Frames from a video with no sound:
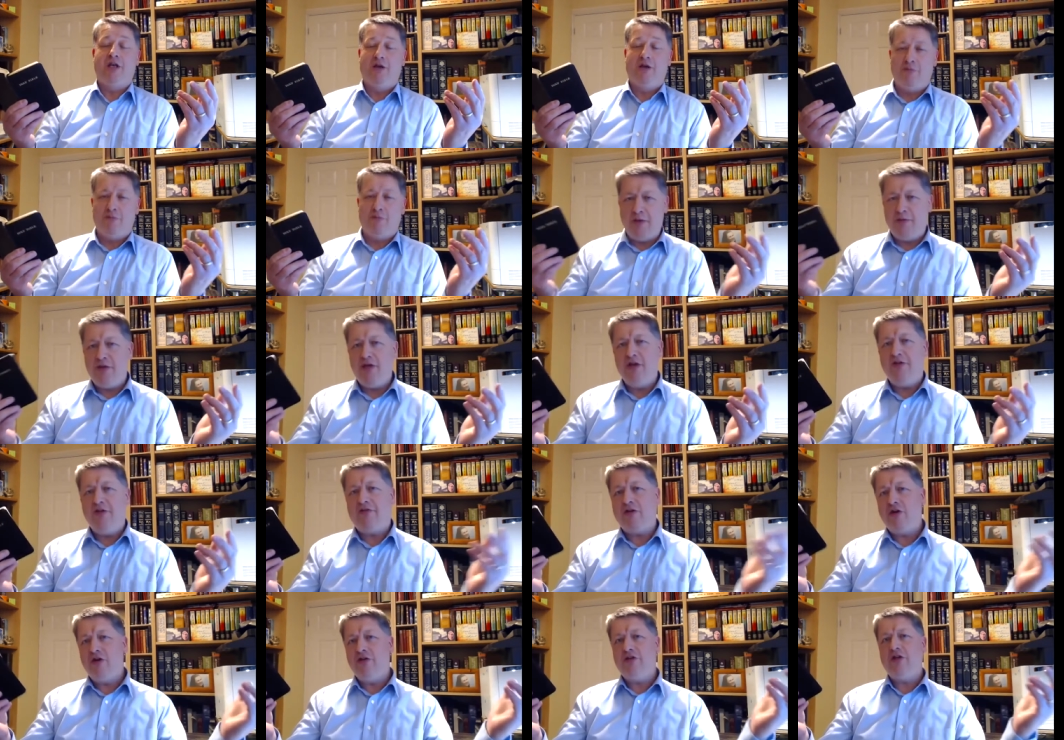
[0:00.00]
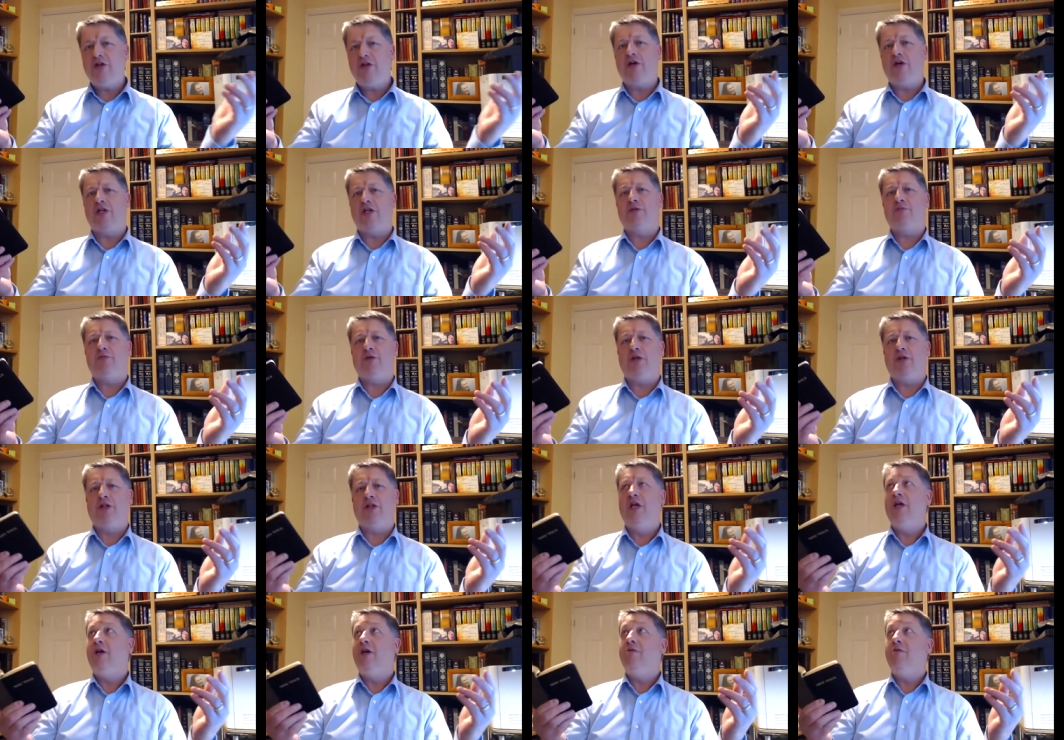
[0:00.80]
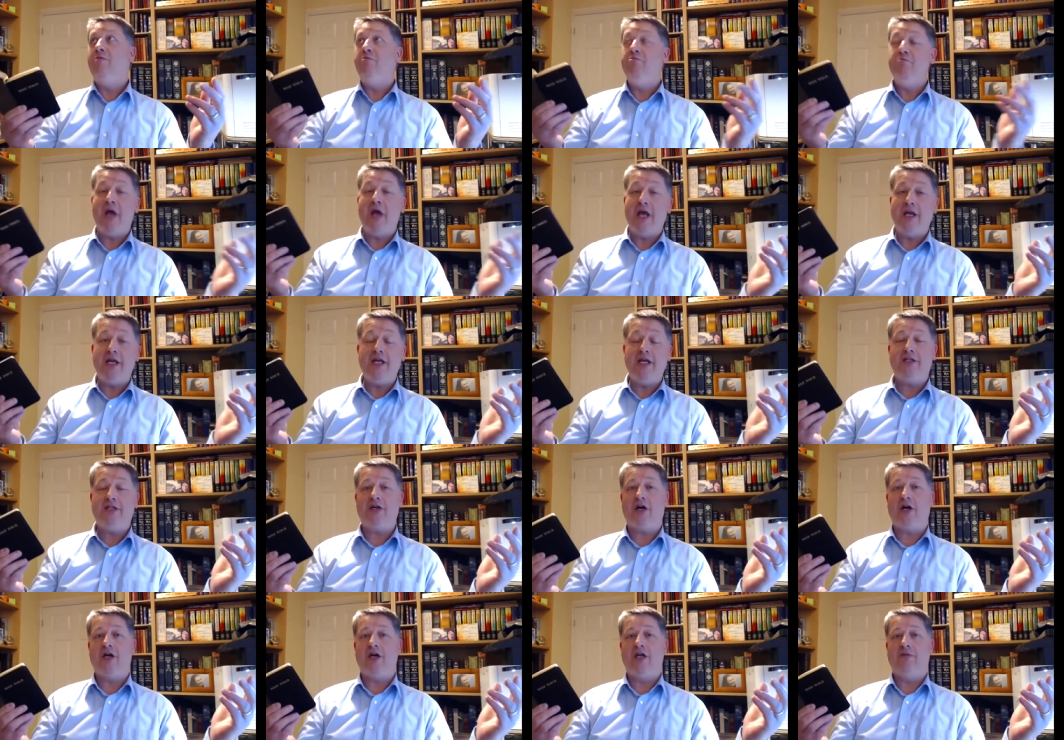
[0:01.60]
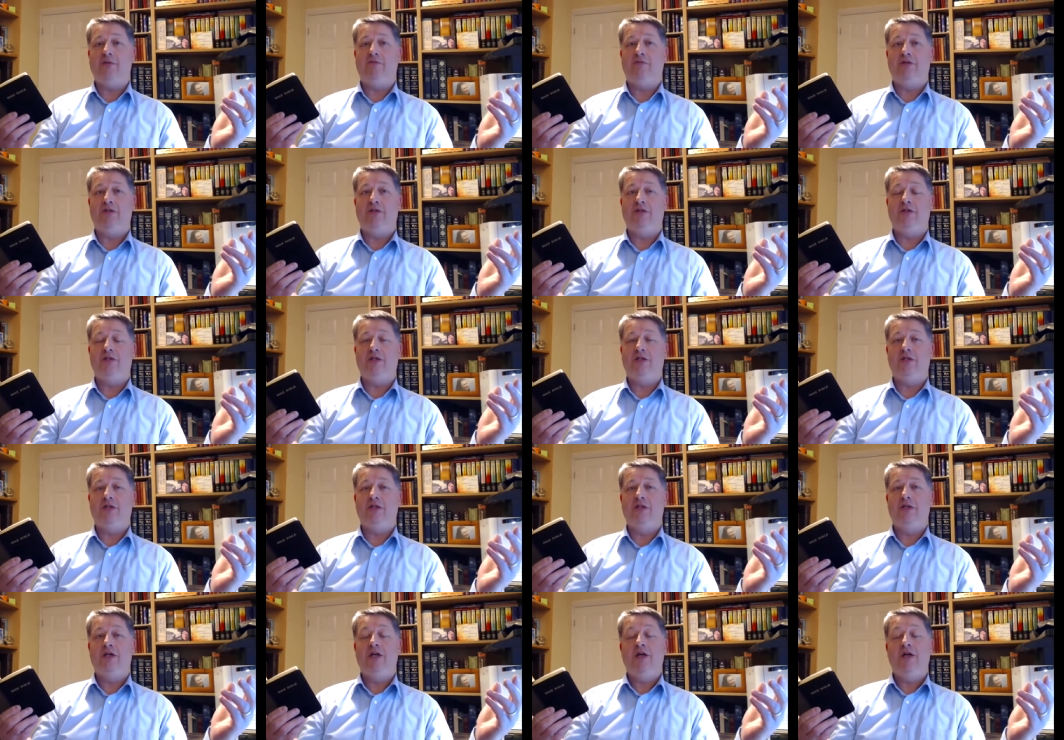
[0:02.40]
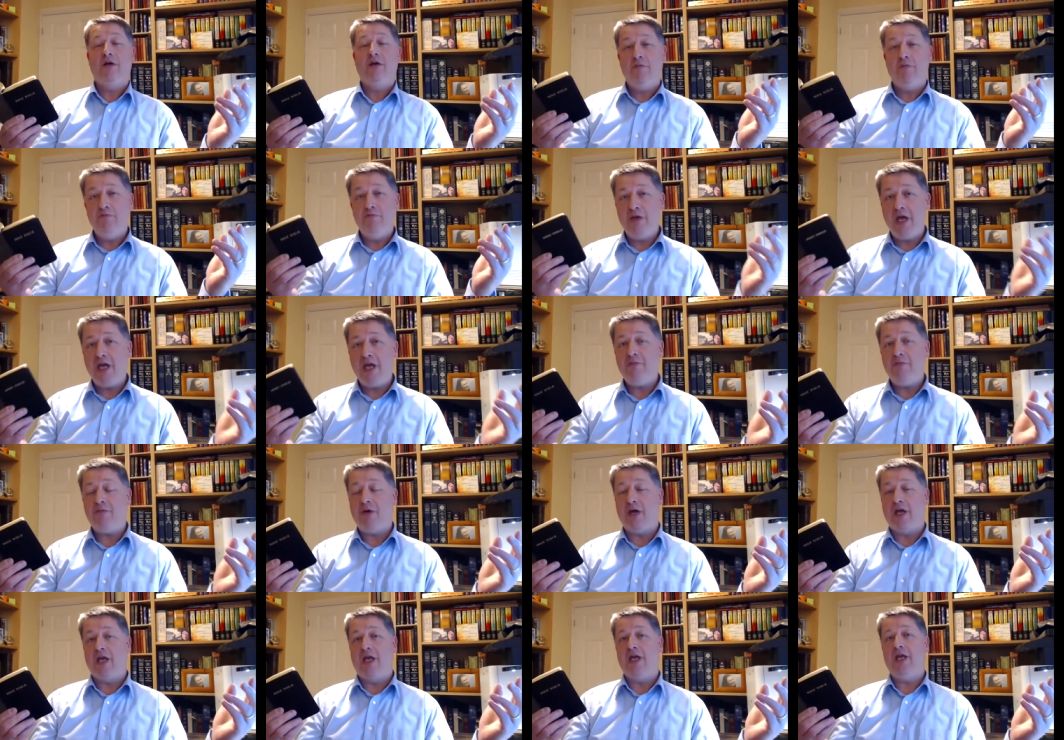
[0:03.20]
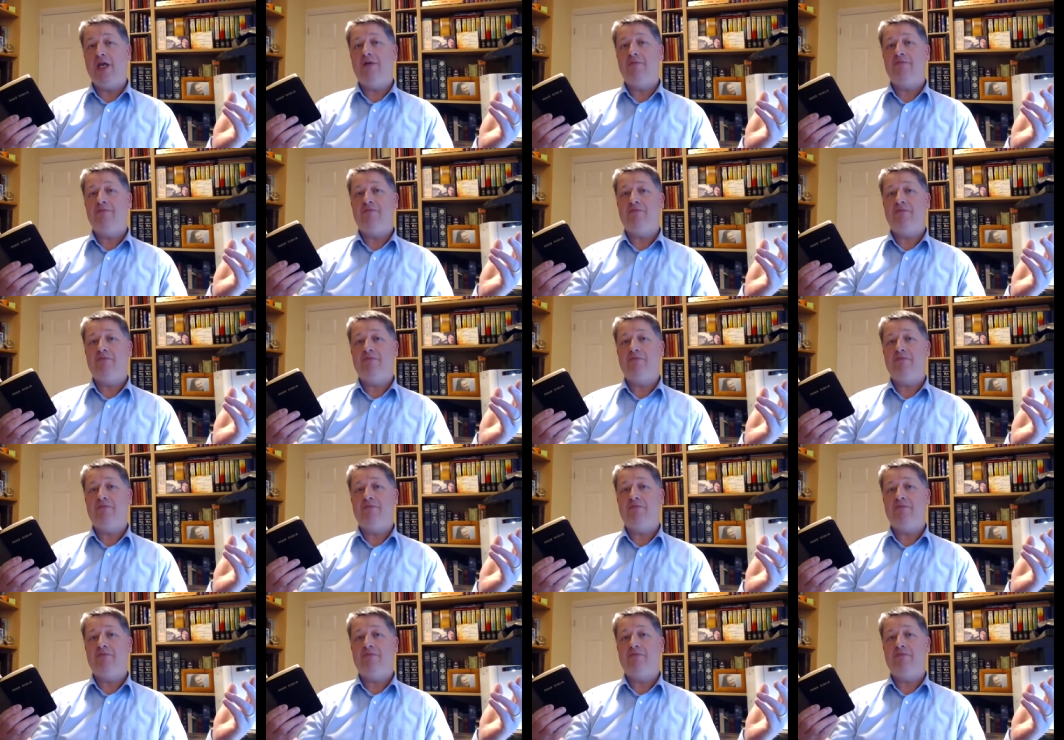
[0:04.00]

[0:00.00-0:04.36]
Maybe you've heard the gospel many times maybe